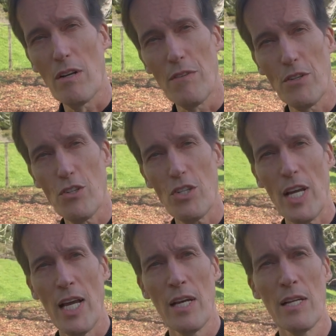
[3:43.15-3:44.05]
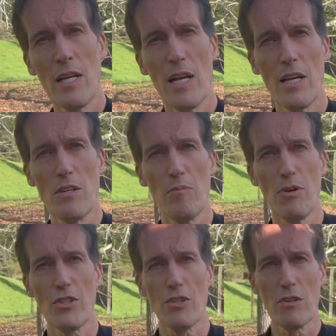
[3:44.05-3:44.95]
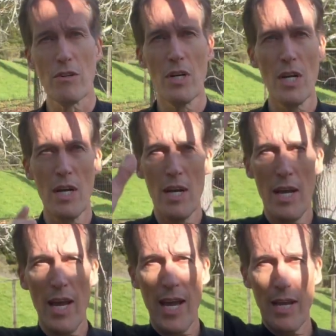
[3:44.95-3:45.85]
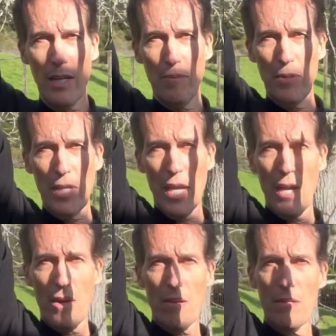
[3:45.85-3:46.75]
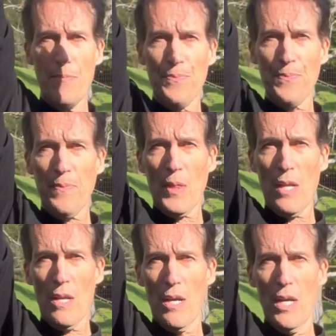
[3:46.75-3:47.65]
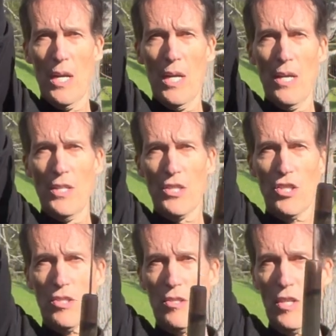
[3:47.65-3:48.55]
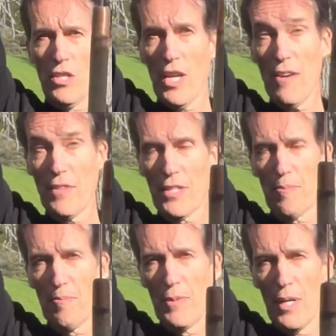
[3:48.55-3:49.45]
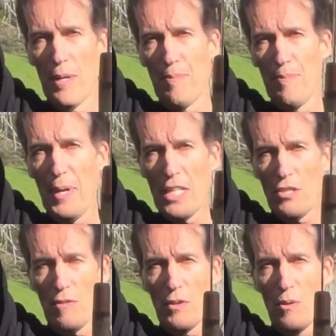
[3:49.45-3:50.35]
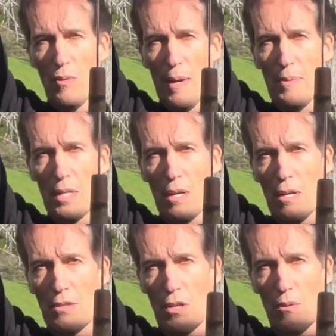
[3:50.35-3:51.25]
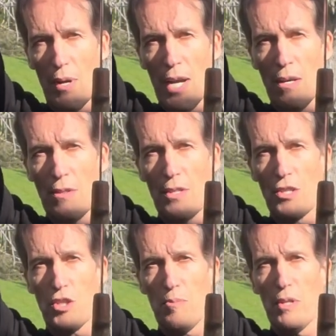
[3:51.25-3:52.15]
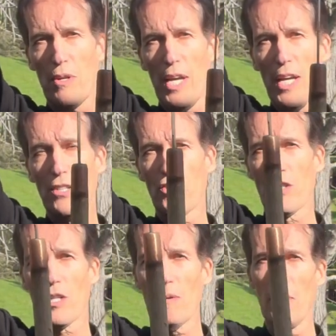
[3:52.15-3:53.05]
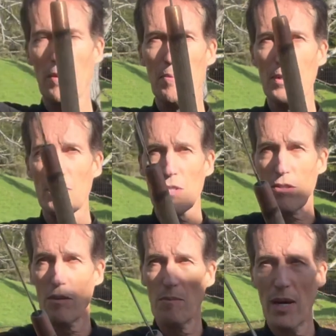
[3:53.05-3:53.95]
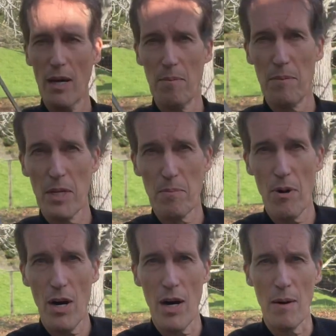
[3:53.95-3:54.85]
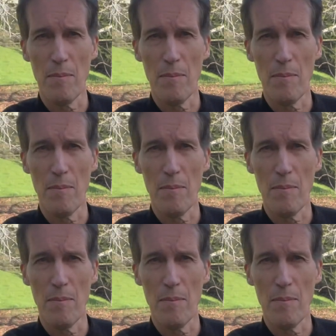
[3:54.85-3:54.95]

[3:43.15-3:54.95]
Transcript: If you stand and you put your hand up in the air, and you have the base of the weapon on the ground, the spear head should come up to about mid-palm.